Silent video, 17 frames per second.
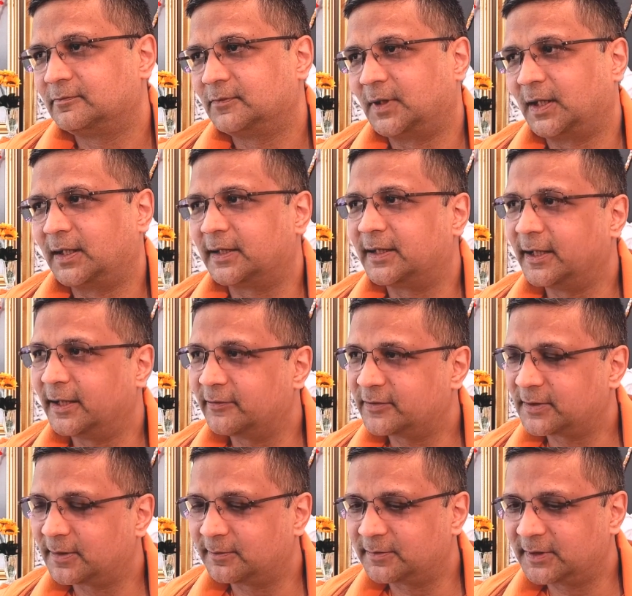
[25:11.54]
I gave
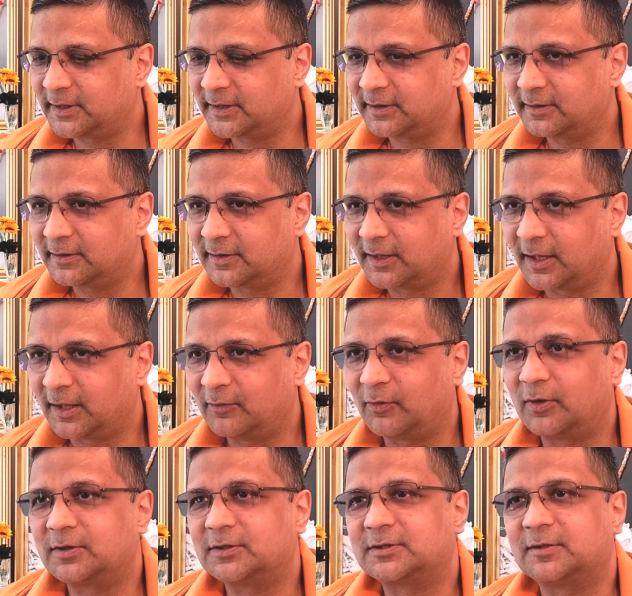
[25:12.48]
something, I
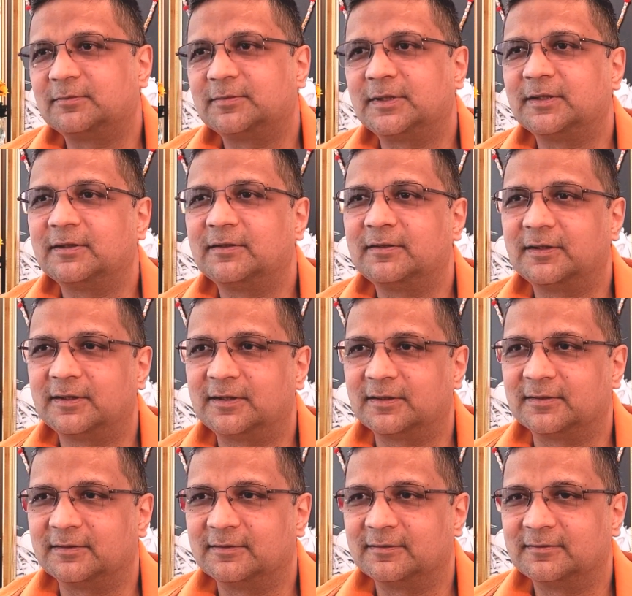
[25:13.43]
want something in
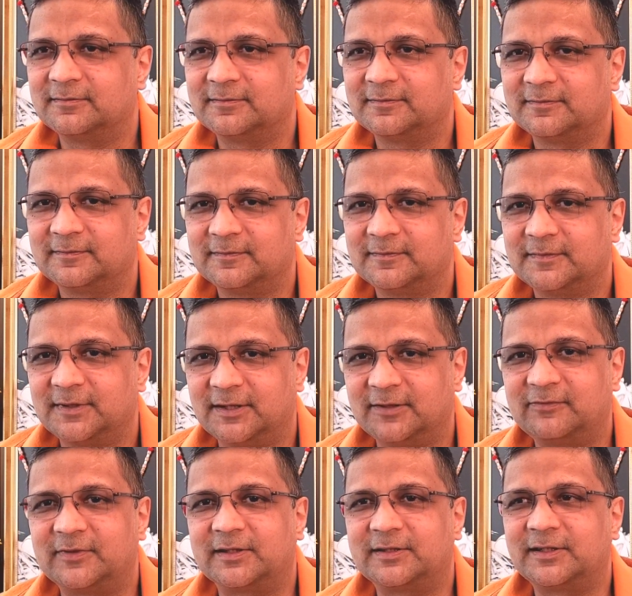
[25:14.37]
return.
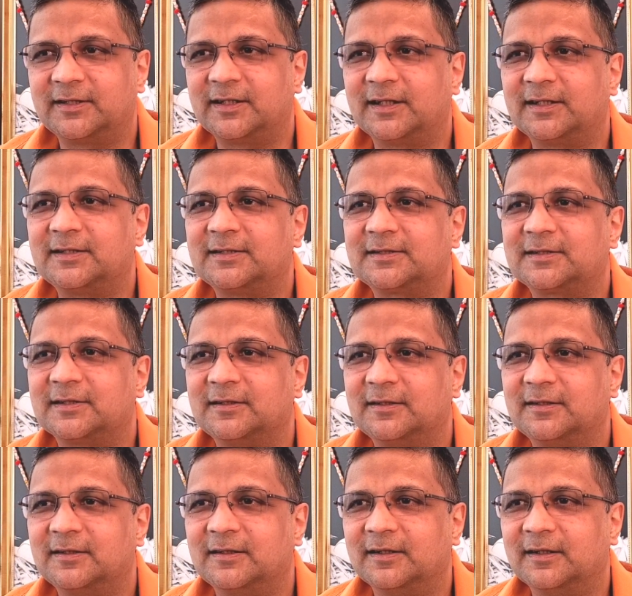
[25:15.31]
If nothing else,
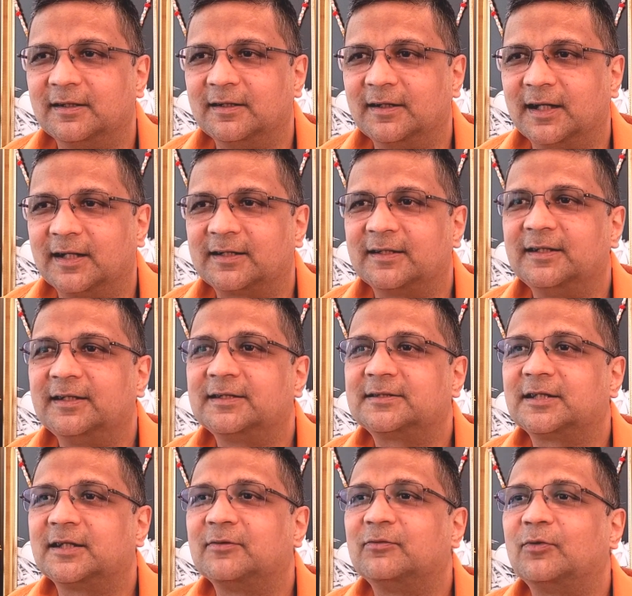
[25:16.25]
at
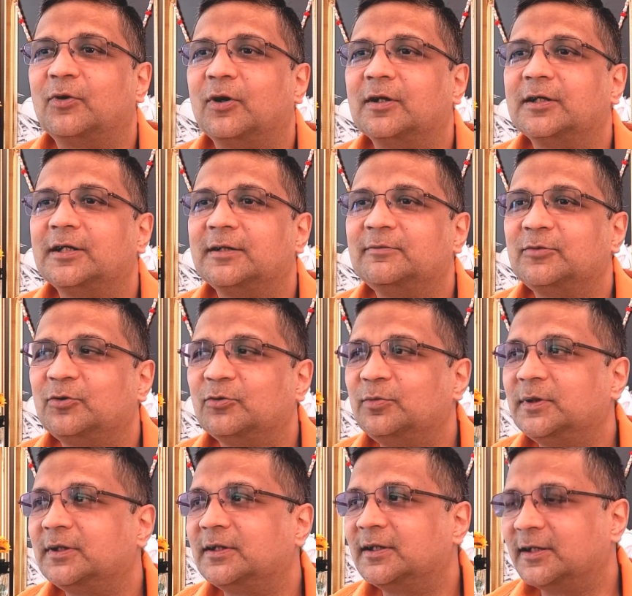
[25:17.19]
least I want him to
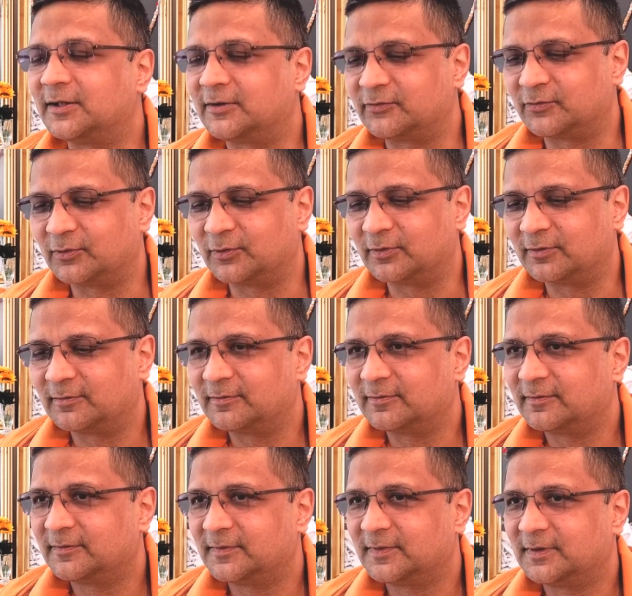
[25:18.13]
be grateful.
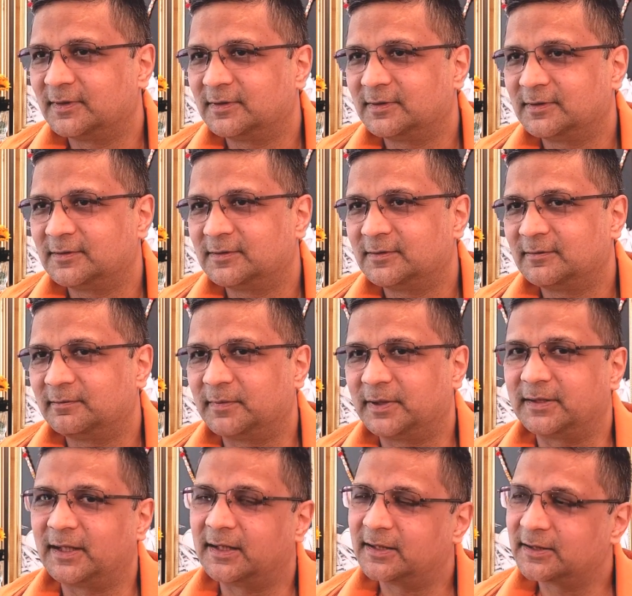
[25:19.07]

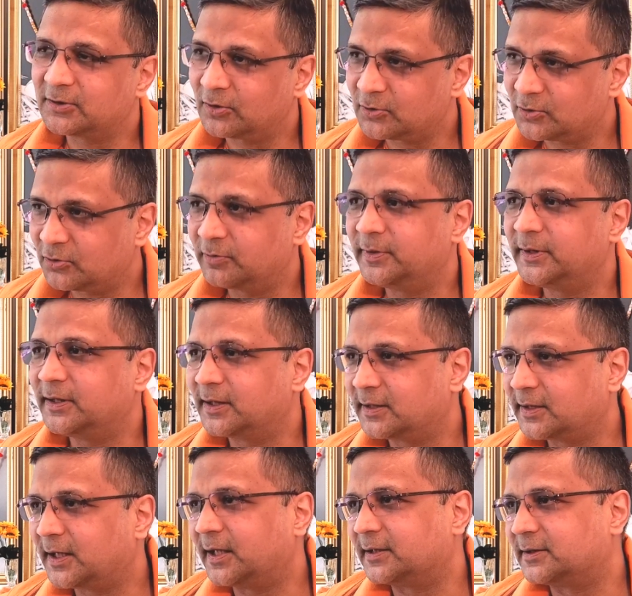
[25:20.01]
But that is also being
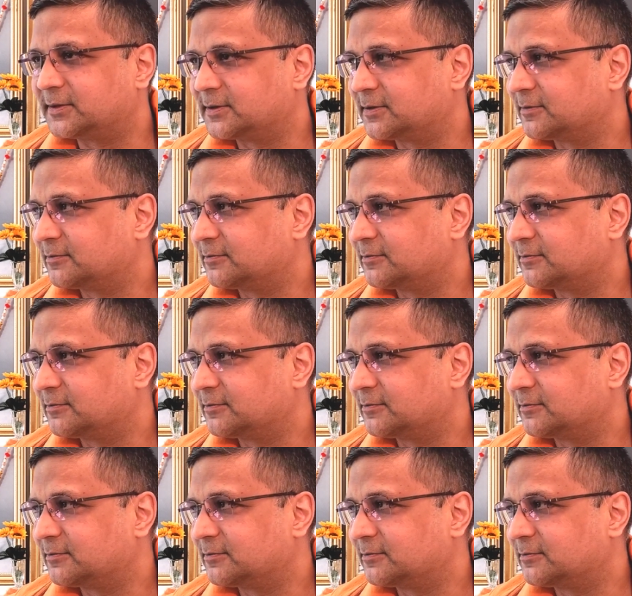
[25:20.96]
attached.